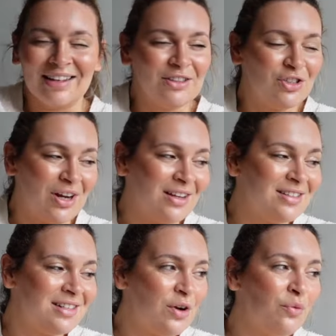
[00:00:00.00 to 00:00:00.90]
It's
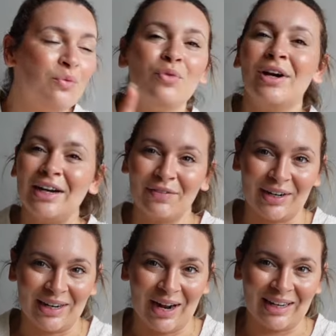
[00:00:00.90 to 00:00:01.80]
just really,
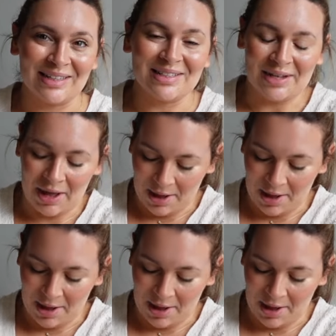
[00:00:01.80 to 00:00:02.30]
really nice.